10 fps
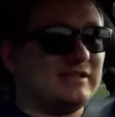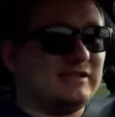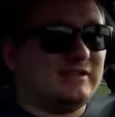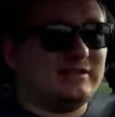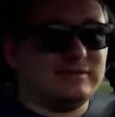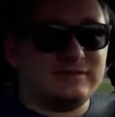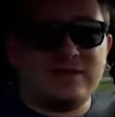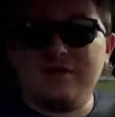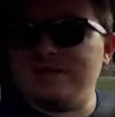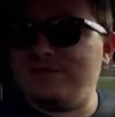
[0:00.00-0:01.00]
You know,
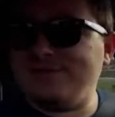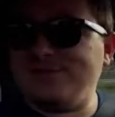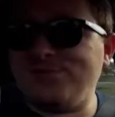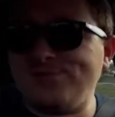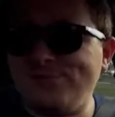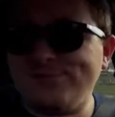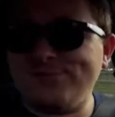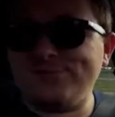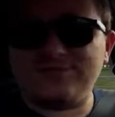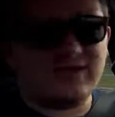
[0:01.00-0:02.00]

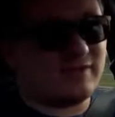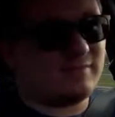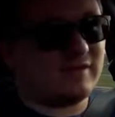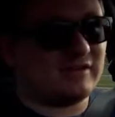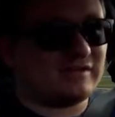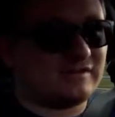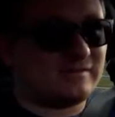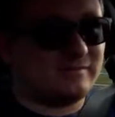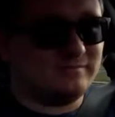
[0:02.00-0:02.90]
thinking about this,